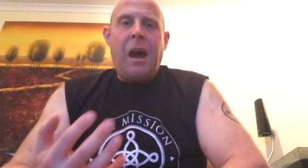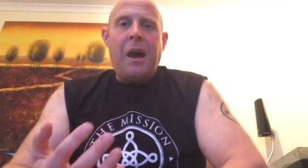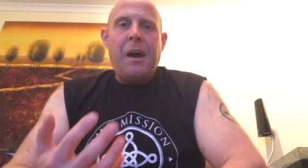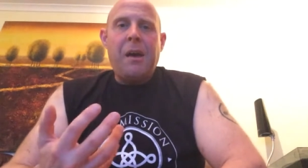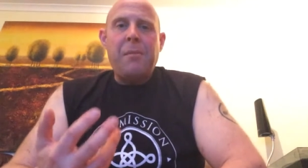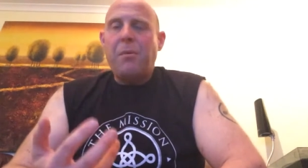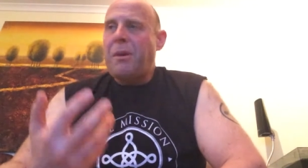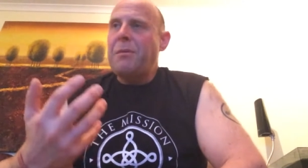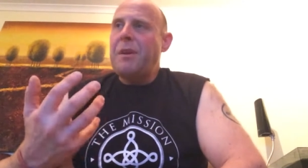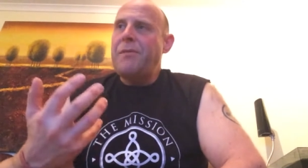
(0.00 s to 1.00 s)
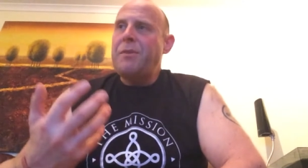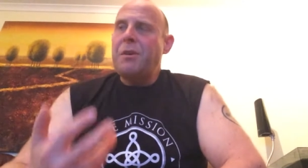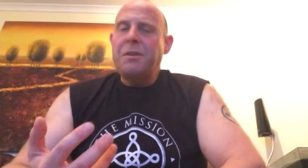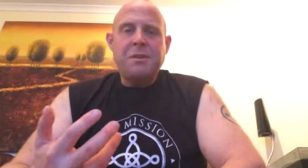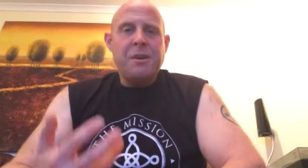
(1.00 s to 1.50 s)
Although, if you're
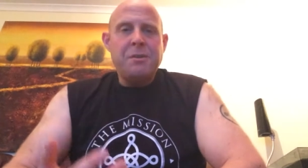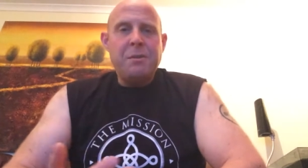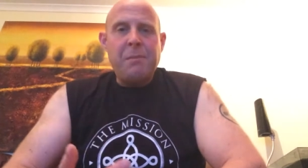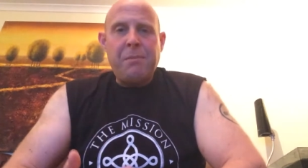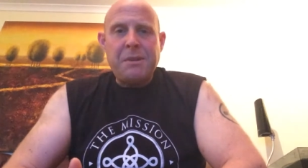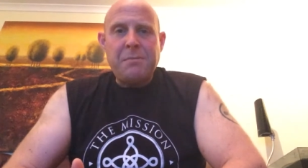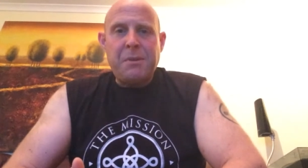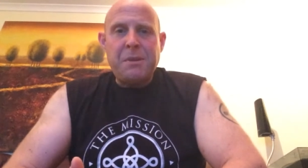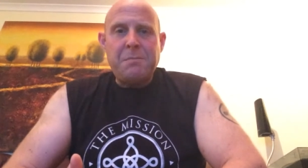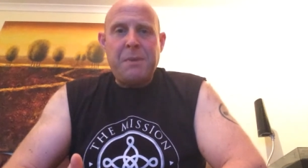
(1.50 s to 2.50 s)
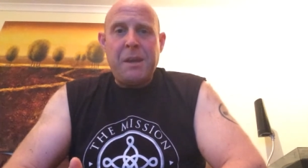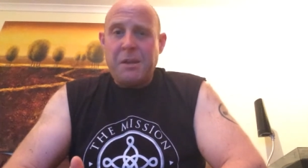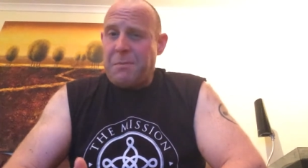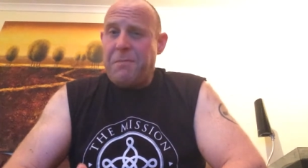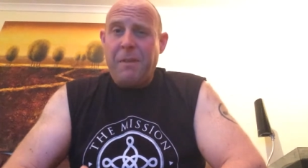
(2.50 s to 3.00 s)
going to start doing a Brettanomyces beer, you
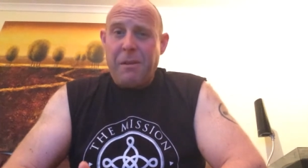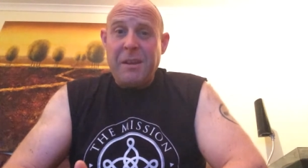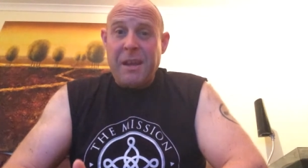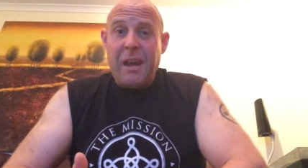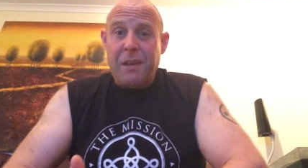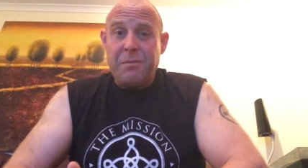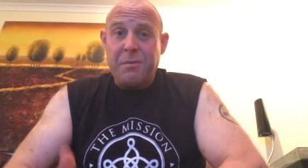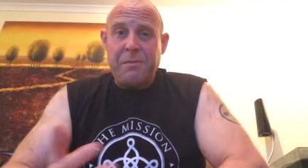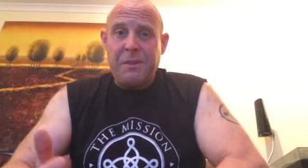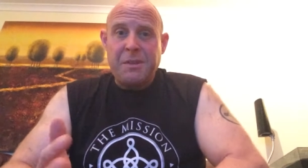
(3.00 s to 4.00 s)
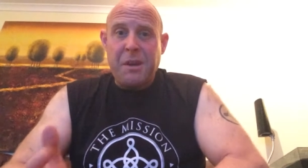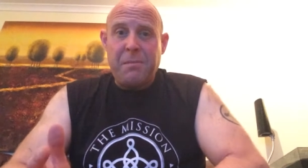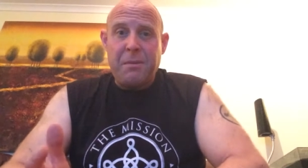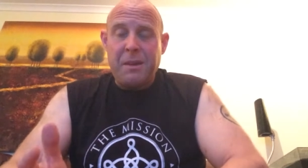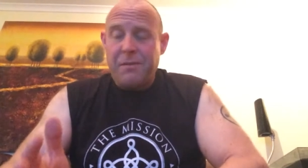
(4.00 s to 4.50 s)
need to be very careful. For
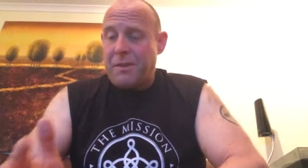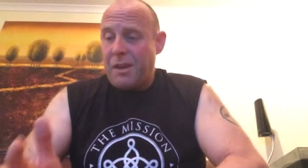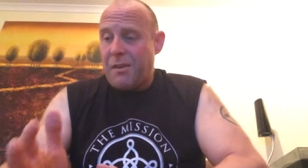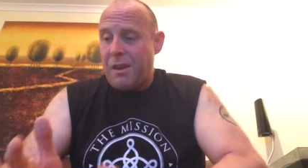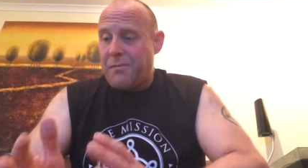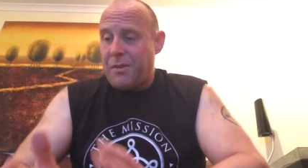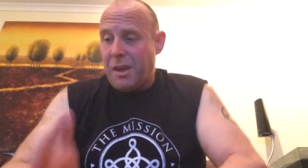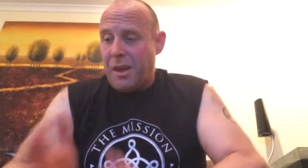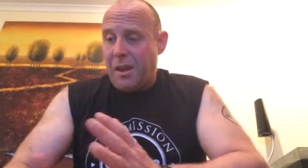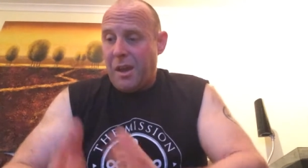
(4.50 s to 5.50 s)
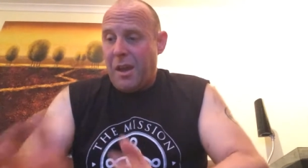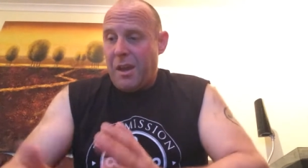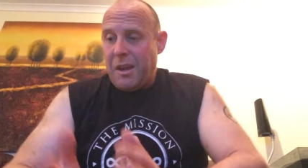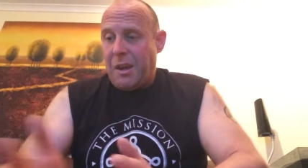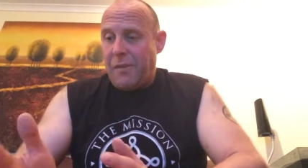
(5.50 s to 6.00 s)
example, if
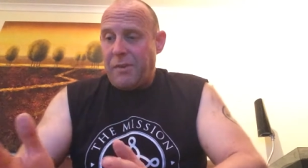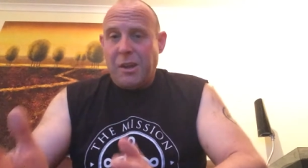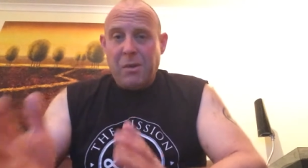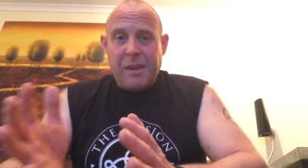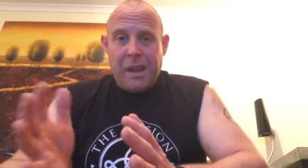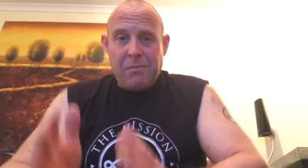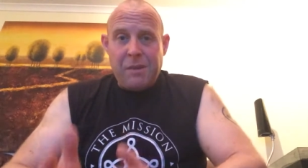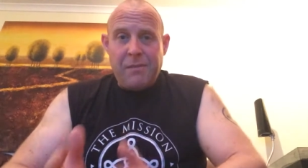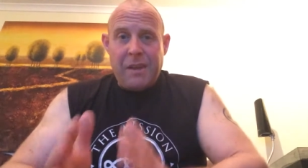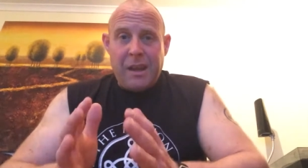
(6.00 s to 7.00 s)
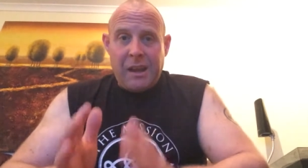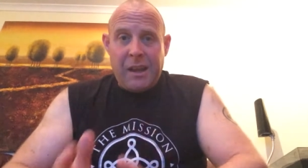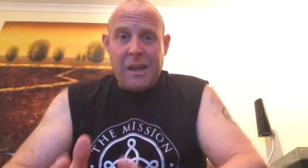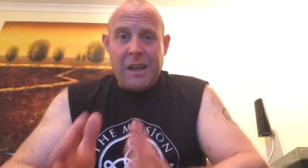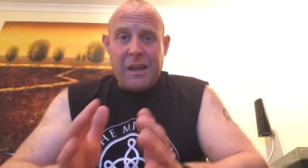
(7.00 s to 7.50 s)
you don't get rid of it and
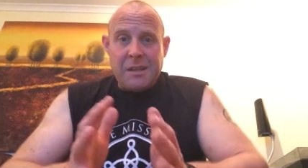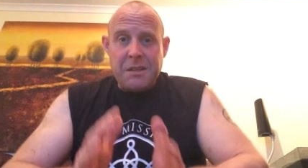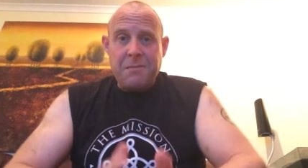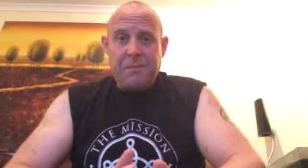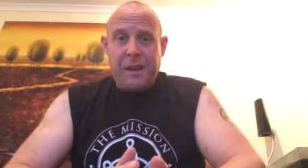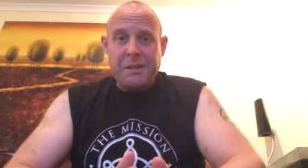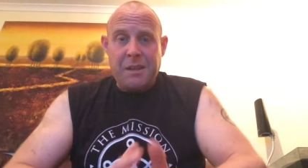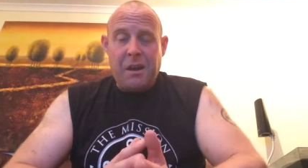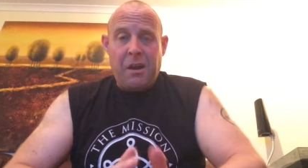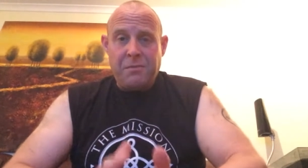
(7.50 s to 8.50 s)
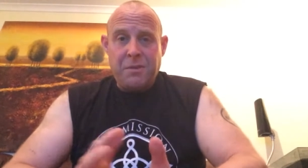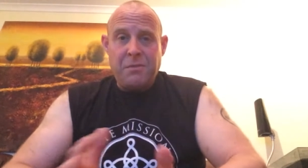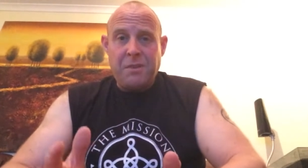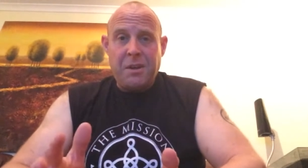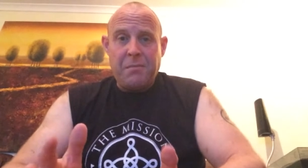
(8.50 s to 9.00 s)
clean it and disinfect it after
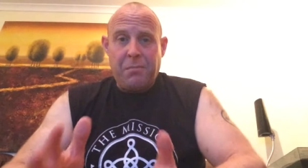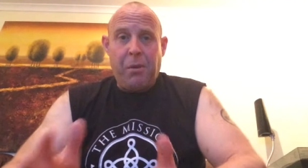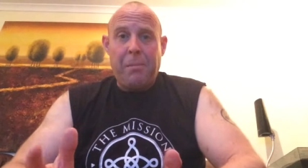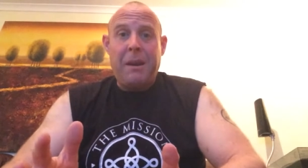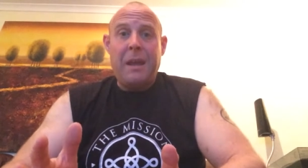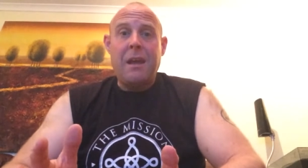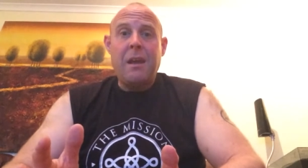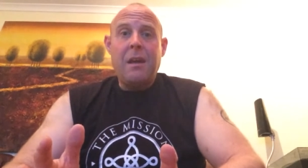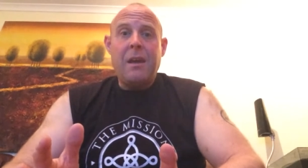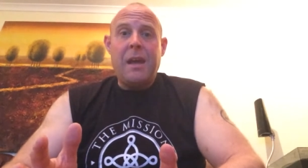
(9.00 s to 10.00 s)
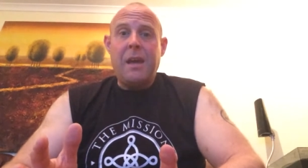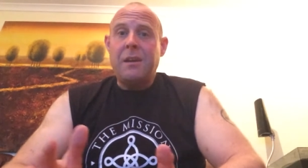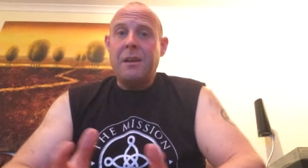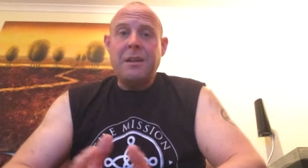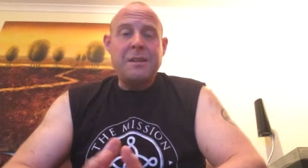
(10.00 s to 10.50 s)
you've done it properly, it
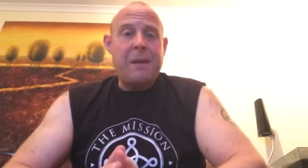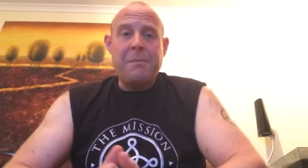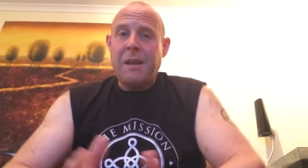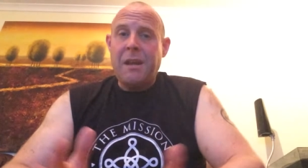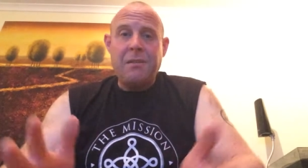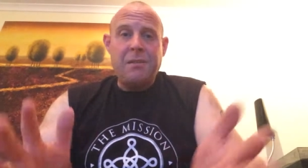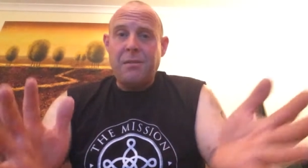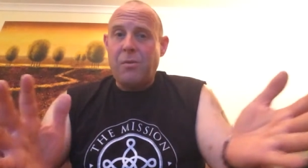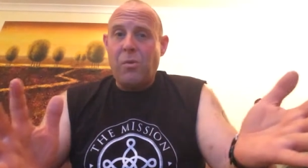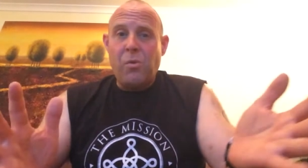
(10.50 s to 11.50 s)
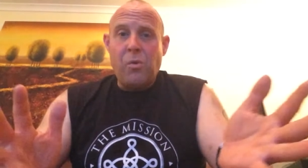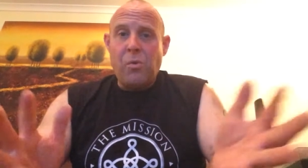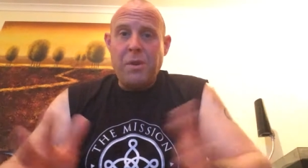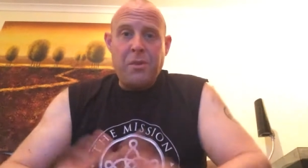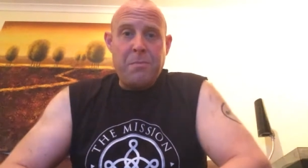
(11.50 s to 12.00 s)
can contaminate
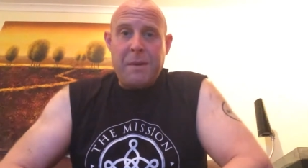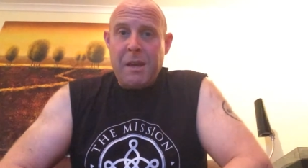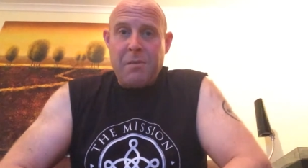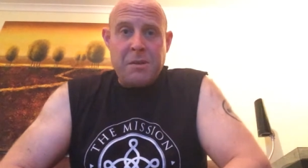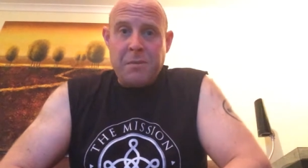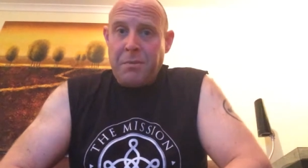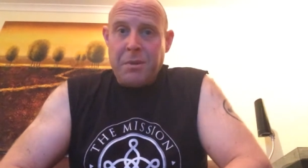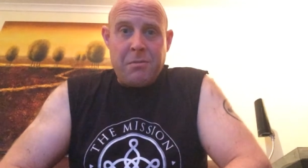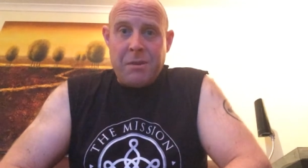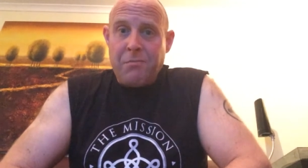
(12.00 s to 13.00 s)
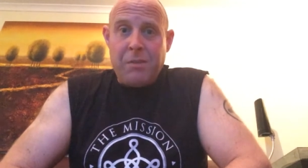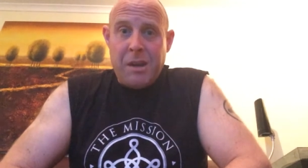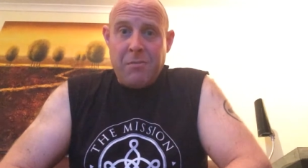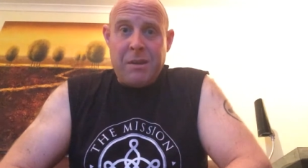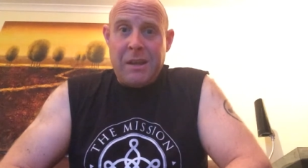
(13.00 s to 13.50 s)
all the other beer in your brewery
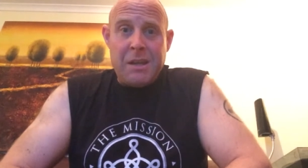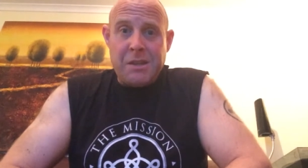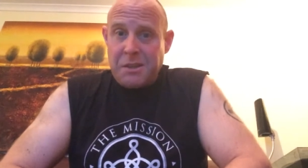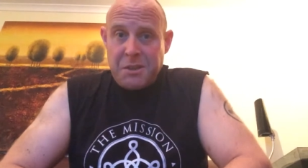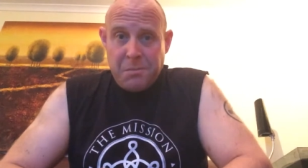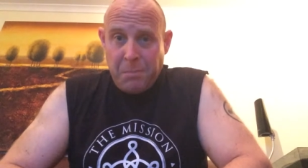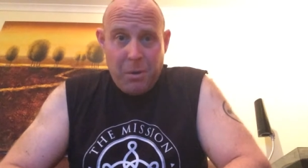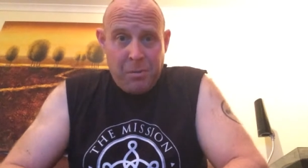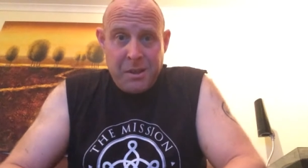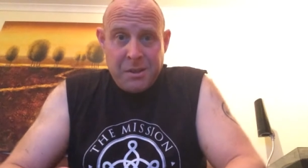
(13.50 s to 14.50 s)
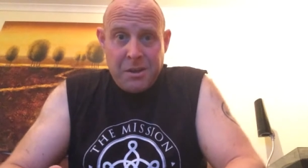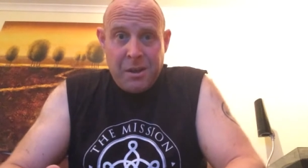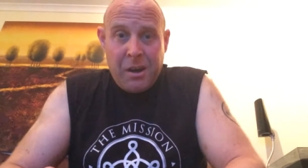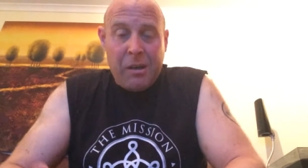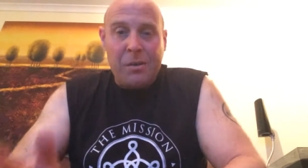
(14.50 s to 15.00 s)
really, really easily and spoil the
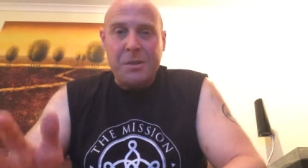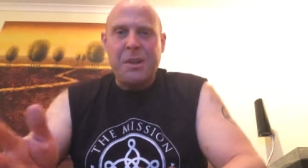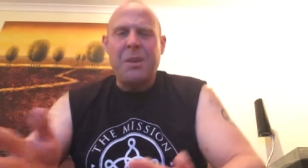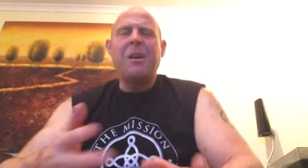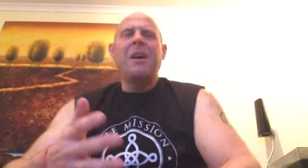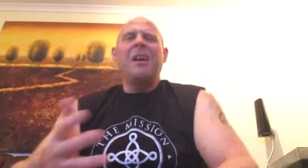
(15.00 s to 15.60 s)
entire lot. So